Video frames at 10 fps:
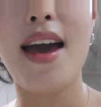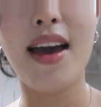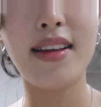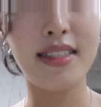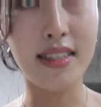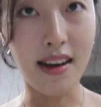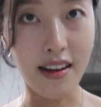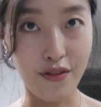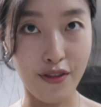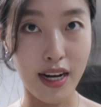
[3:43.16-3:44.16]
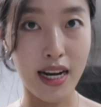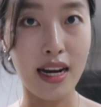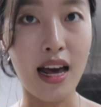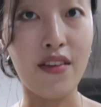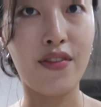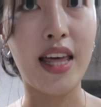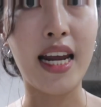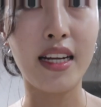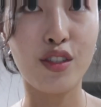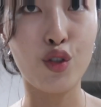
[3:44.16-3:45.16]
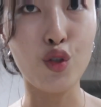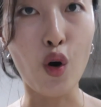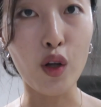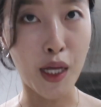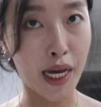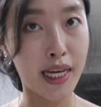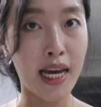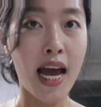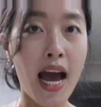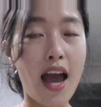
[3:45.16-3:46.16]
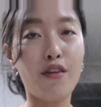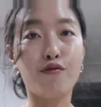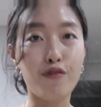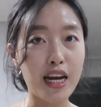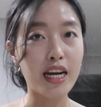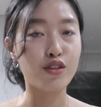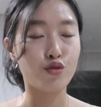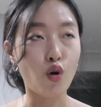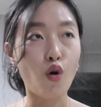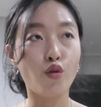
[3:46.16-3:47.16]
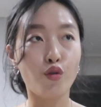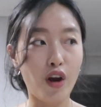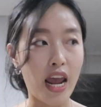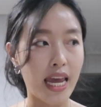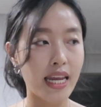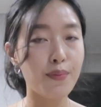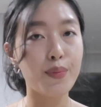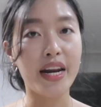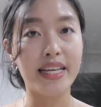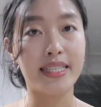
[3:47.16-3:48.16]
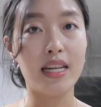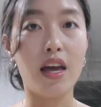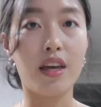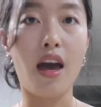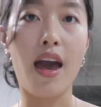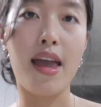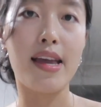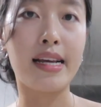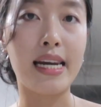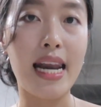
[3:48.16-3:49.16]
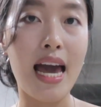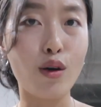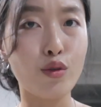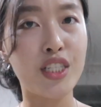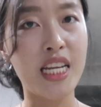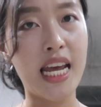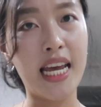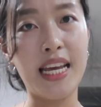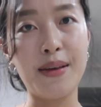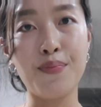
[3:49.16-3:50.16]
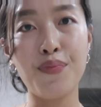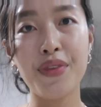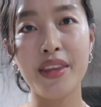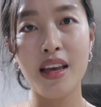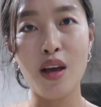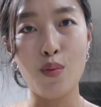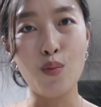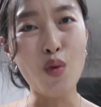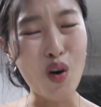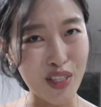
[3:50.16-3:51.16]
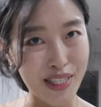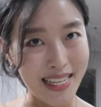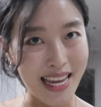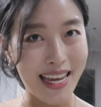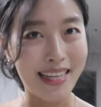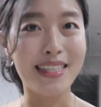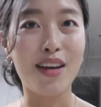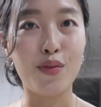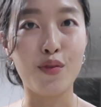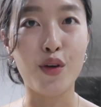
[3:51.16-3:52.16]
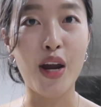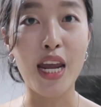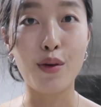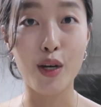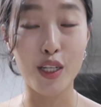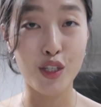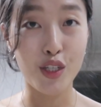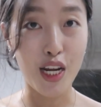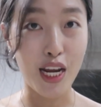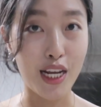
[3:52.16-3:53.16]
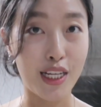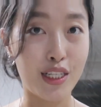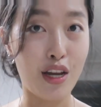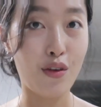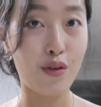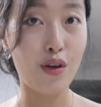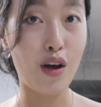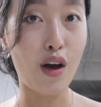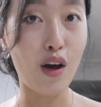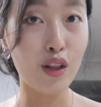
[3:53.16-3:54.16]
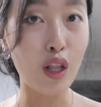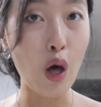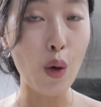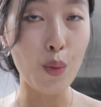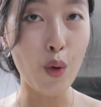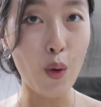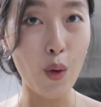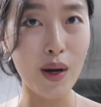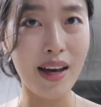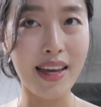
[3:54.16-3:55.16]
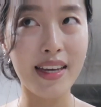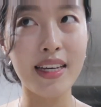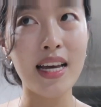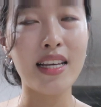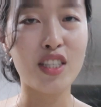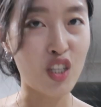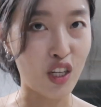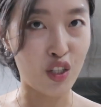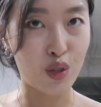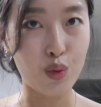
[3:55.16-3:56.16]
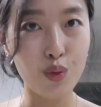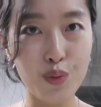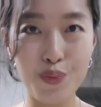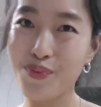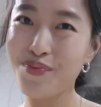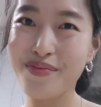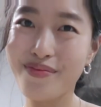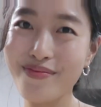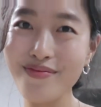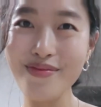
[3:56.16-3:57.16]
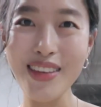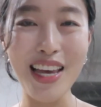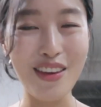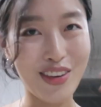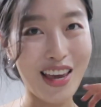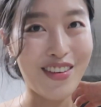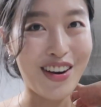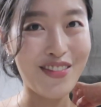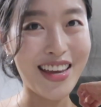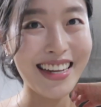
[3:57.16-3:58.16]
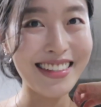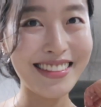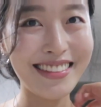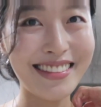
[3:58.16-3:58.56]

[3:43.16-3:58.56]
and I really love that it's not like a really strong green but it's like a cloudy mossy type of green which is a lot more like subtle if you get what I mean.